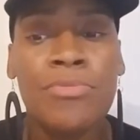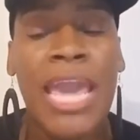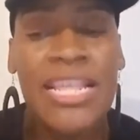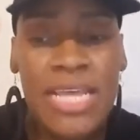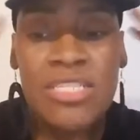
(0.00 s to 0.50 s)

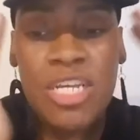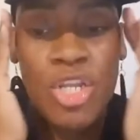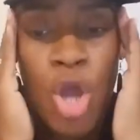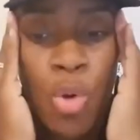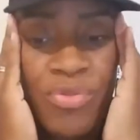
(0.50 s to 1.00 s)
And then to
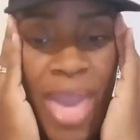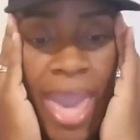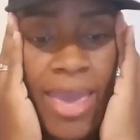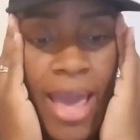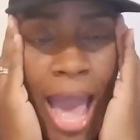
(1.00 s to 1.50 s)
know
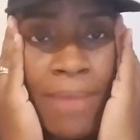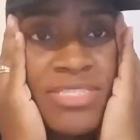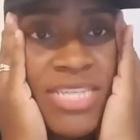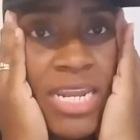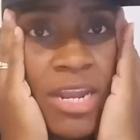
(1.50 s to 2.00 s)
that I'm
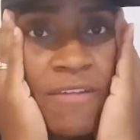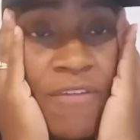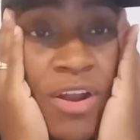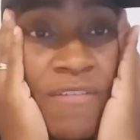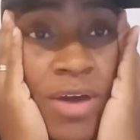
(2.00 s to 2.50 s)
standing in
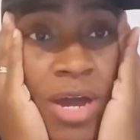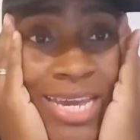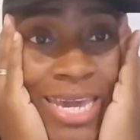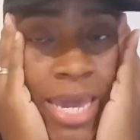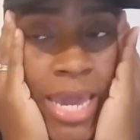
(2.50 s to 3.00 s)
front of a
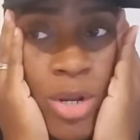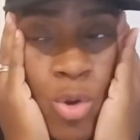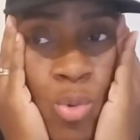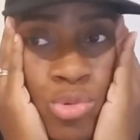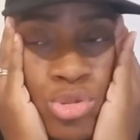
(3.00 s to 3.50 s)
kid
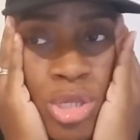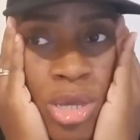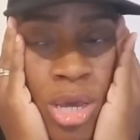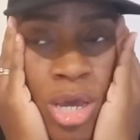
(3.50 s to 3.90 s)
who's